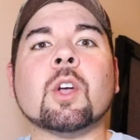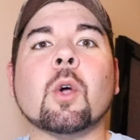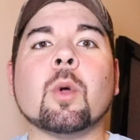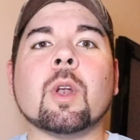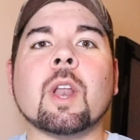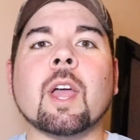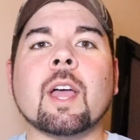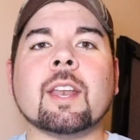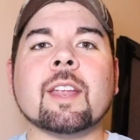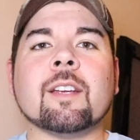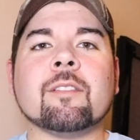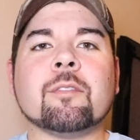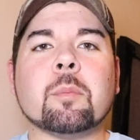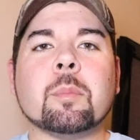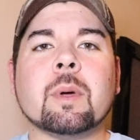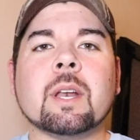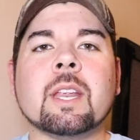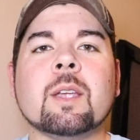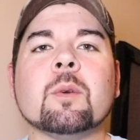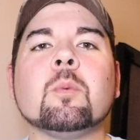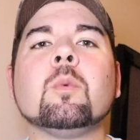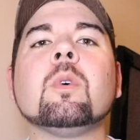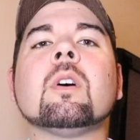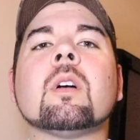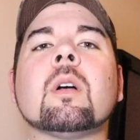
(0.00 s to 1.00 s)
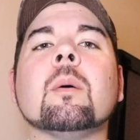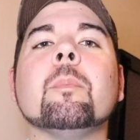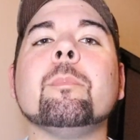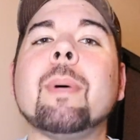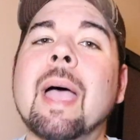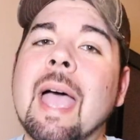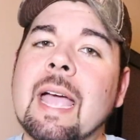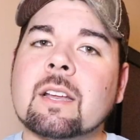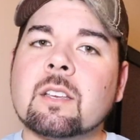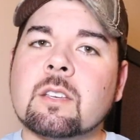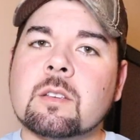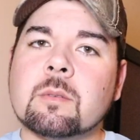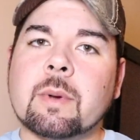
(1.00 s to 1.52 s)
going on, everybody, and welcome
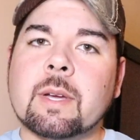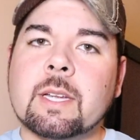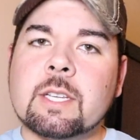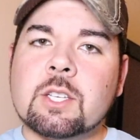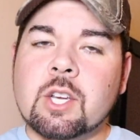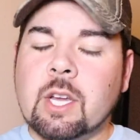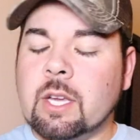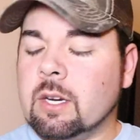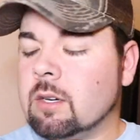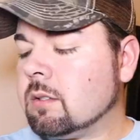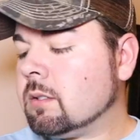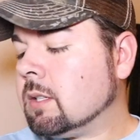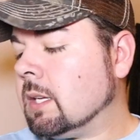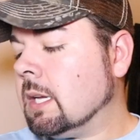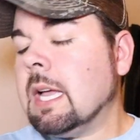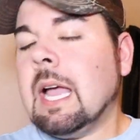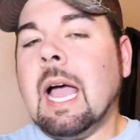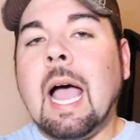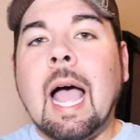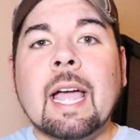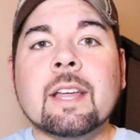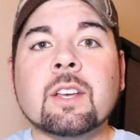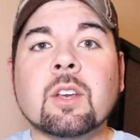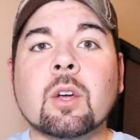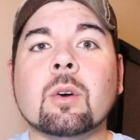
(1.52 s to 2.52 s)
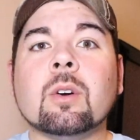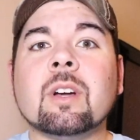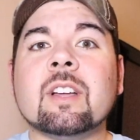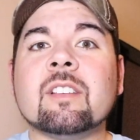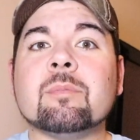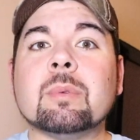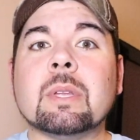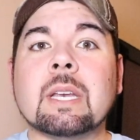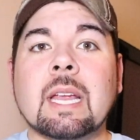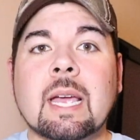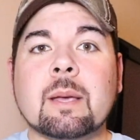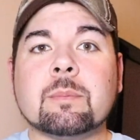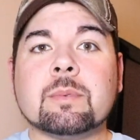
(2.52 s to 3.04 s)
back to my channel. I know I've
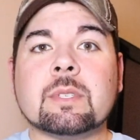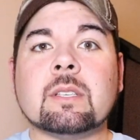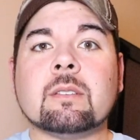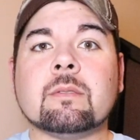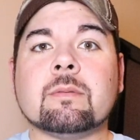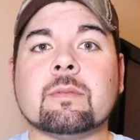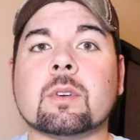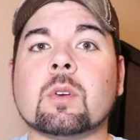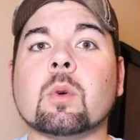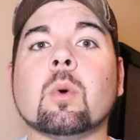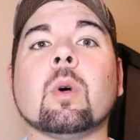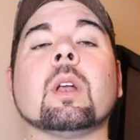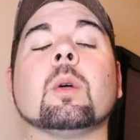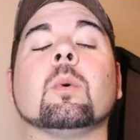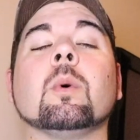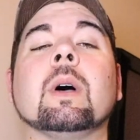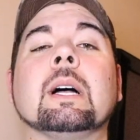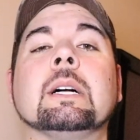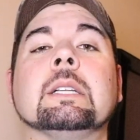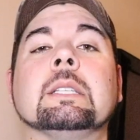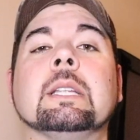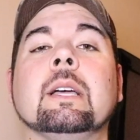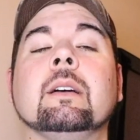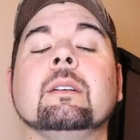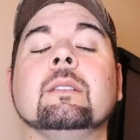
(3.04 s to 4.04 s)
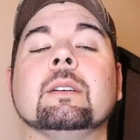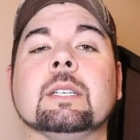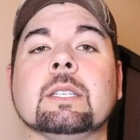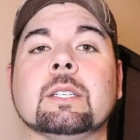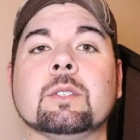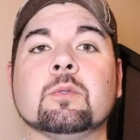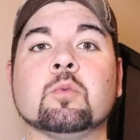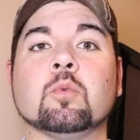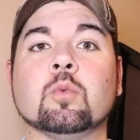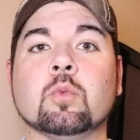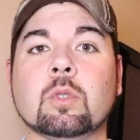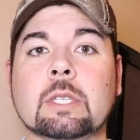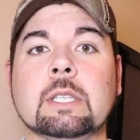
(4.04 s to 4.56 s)
been absent for quite a while now, and it
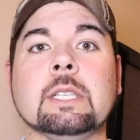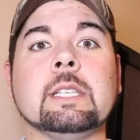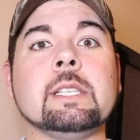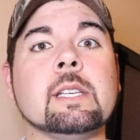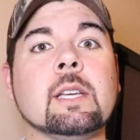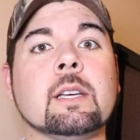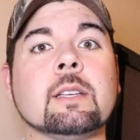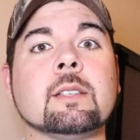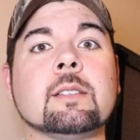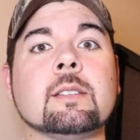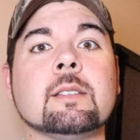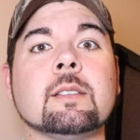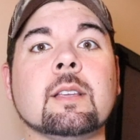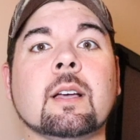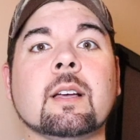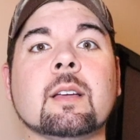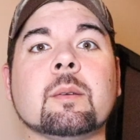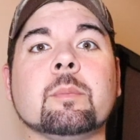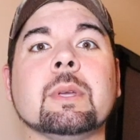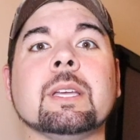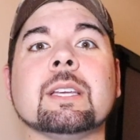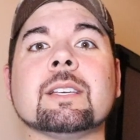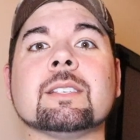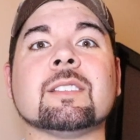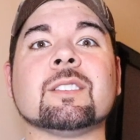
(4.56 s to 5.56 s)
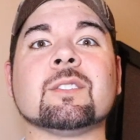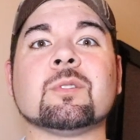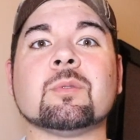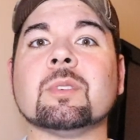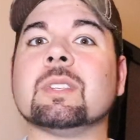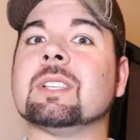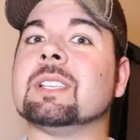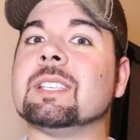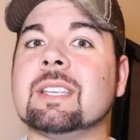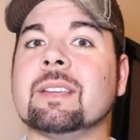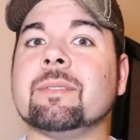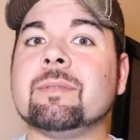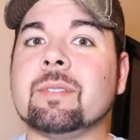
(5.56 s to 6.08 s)
really does suck because it's
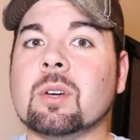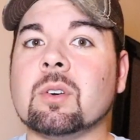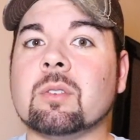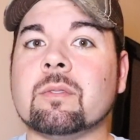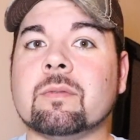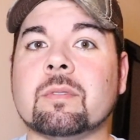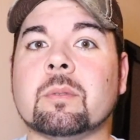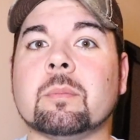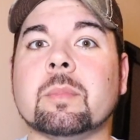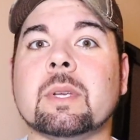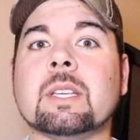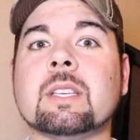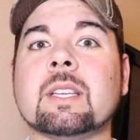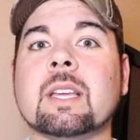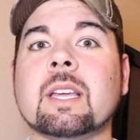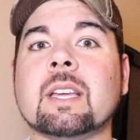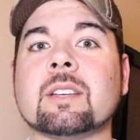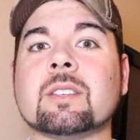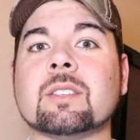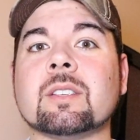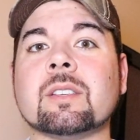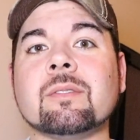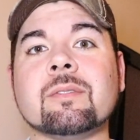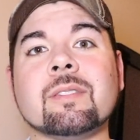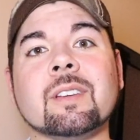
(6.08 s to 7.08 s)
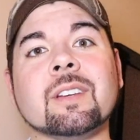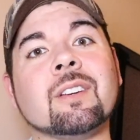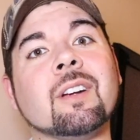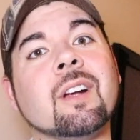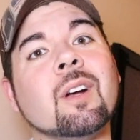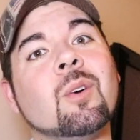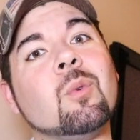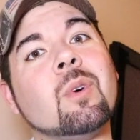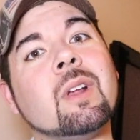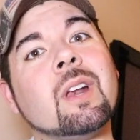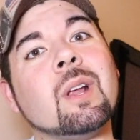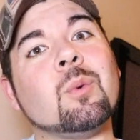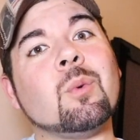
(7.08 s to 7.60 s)
really difficult for me to actually figure
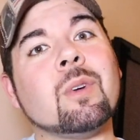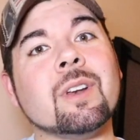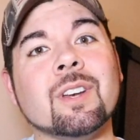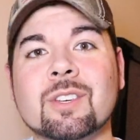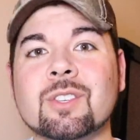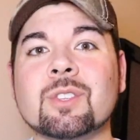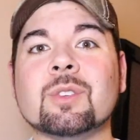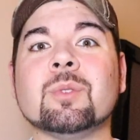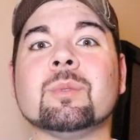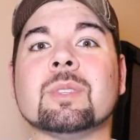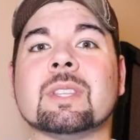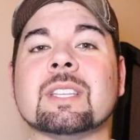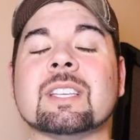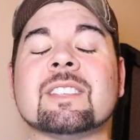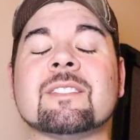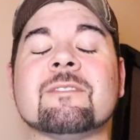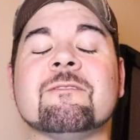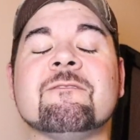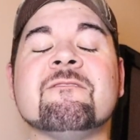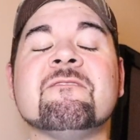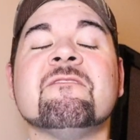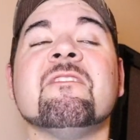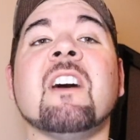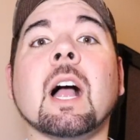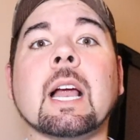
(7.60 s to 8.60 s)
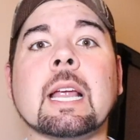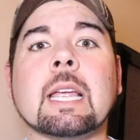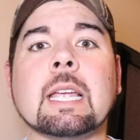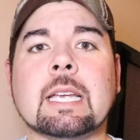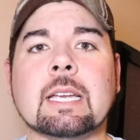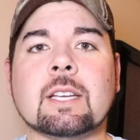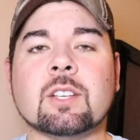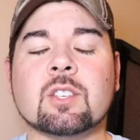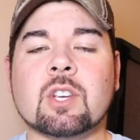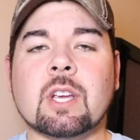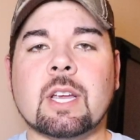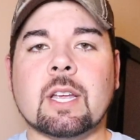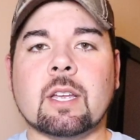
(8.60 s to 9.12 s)
out what I want to do with this
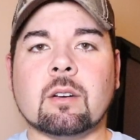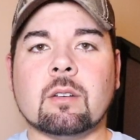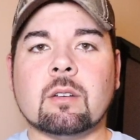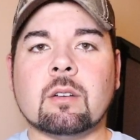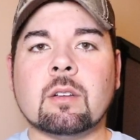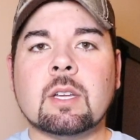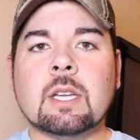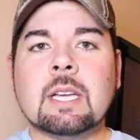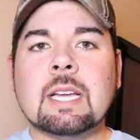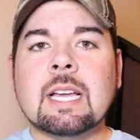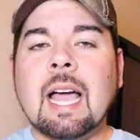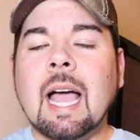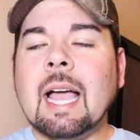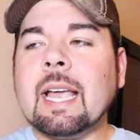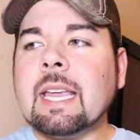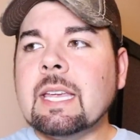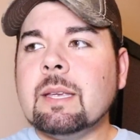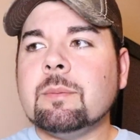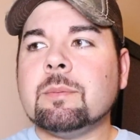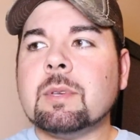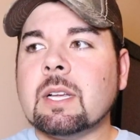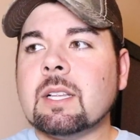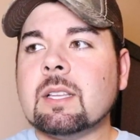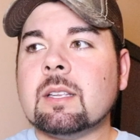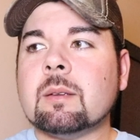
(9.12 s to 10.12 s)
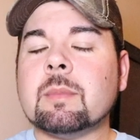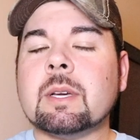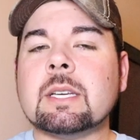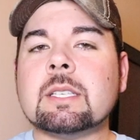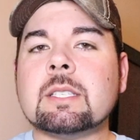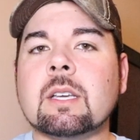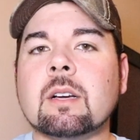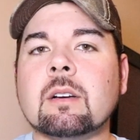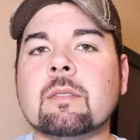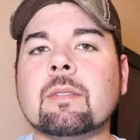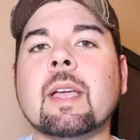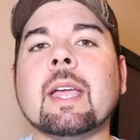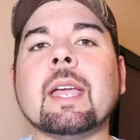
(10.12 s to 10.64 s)
fucking channel. I keep telling
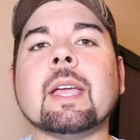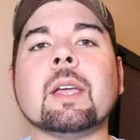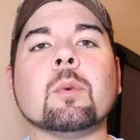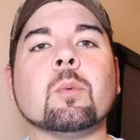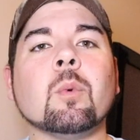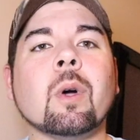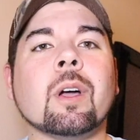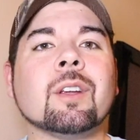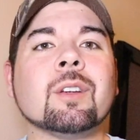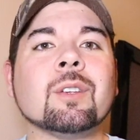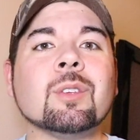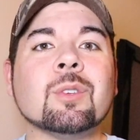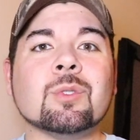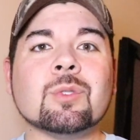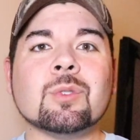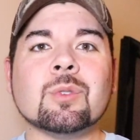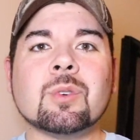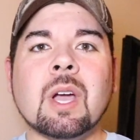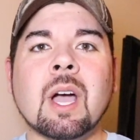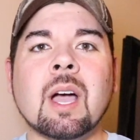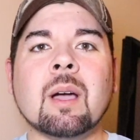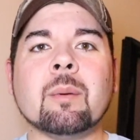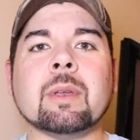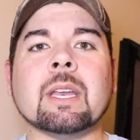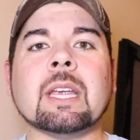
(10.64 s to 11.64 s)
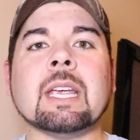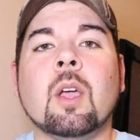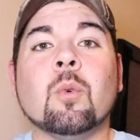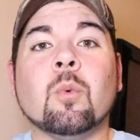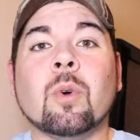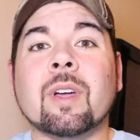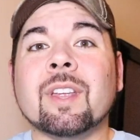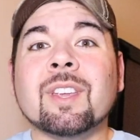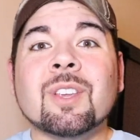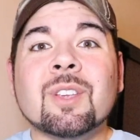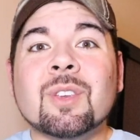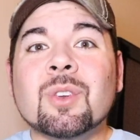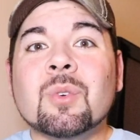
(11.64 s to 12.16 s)
myself, hey, why don't you do comedy?
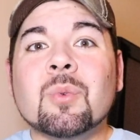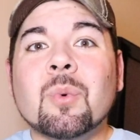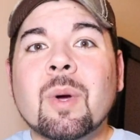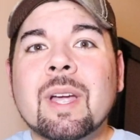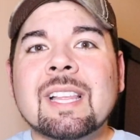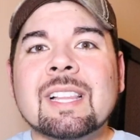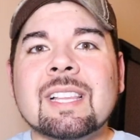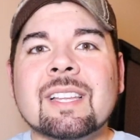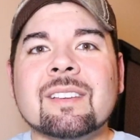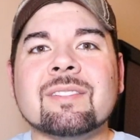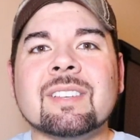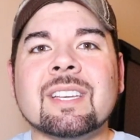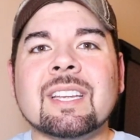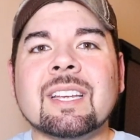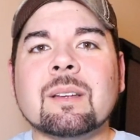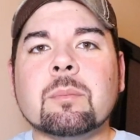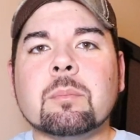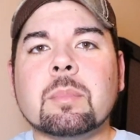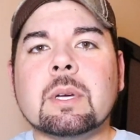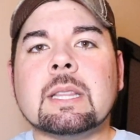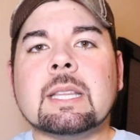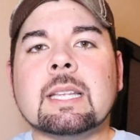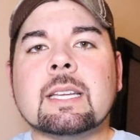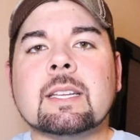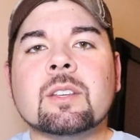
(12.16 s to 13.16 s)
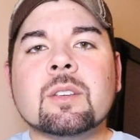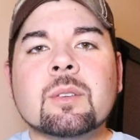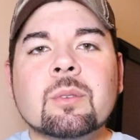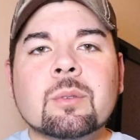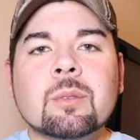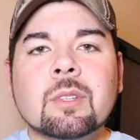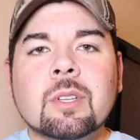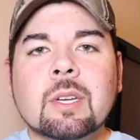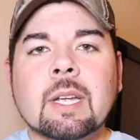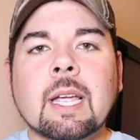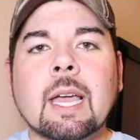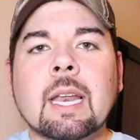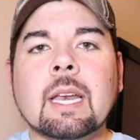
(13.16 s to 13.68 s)
Why don't you do weightlifting? But then you
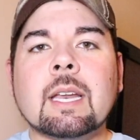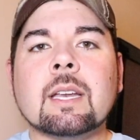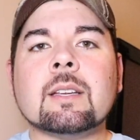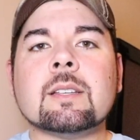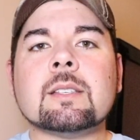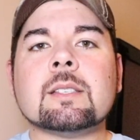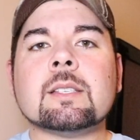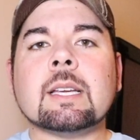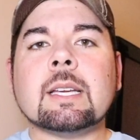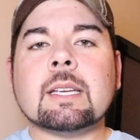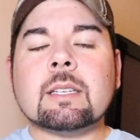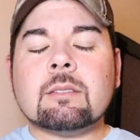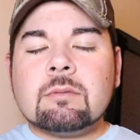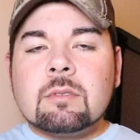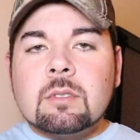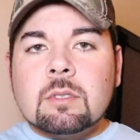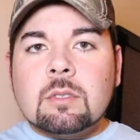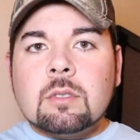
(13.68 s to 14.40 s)
look at it and it's like,